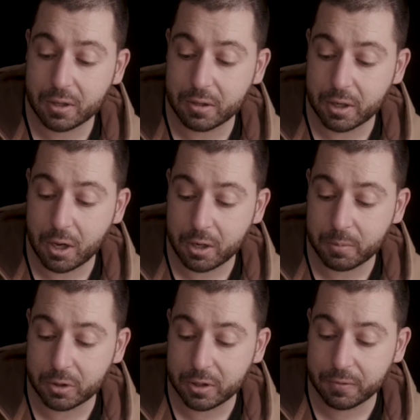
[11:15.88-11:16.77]
an
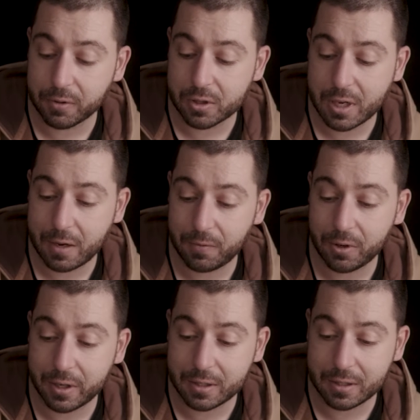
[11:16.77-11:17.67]
audible difference after
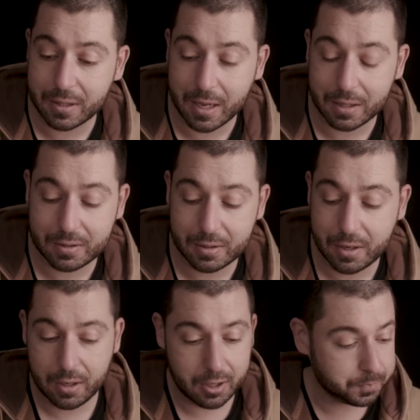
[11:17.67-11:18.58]
I did that.
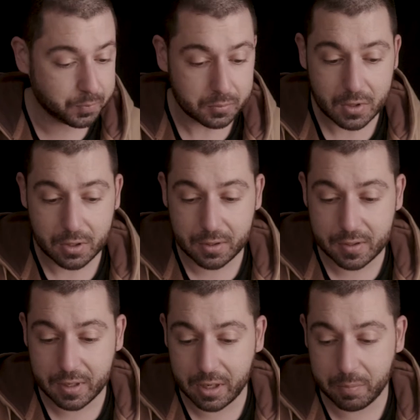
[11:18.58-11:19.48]
The
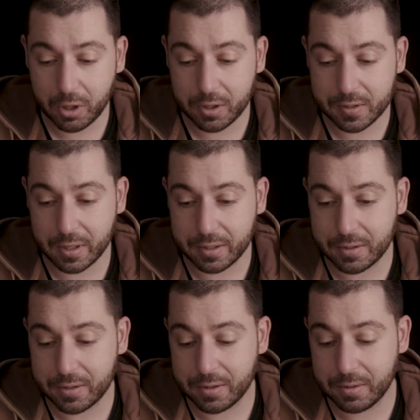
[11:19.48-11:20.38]
second part is
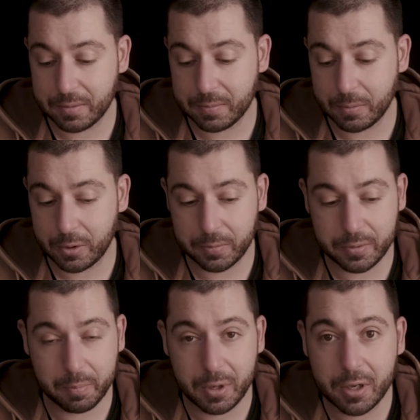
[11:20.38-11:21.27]
that, well,
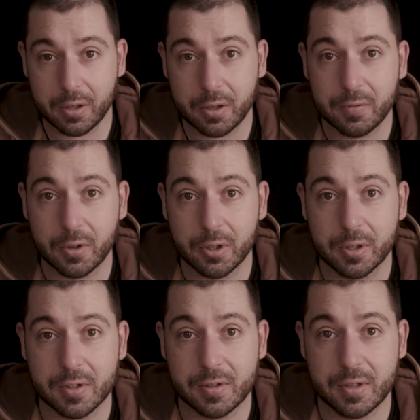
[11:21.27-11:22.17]
the buck converter
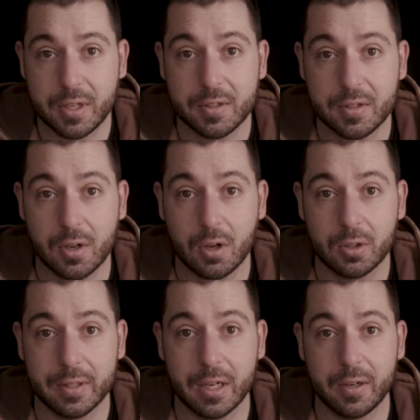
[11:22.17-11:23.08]
is
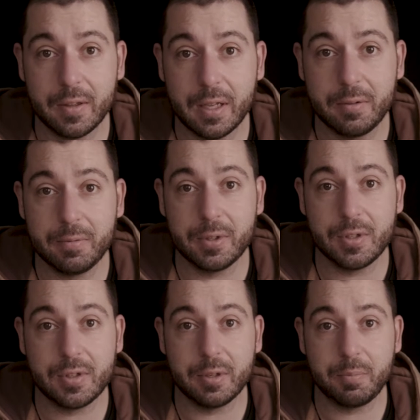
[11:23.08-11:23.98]
installed now, and that
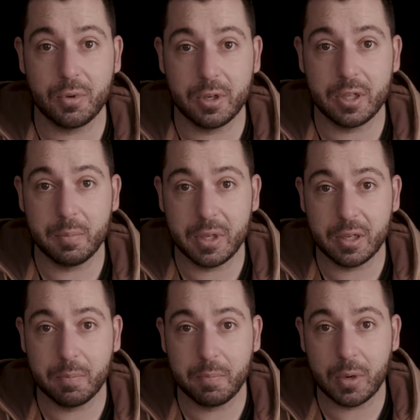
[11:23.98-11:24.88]
was a pretty
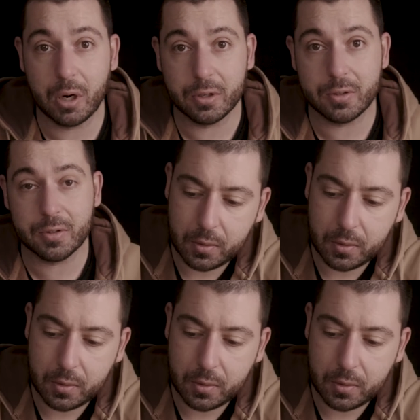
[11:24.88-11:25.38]
big part.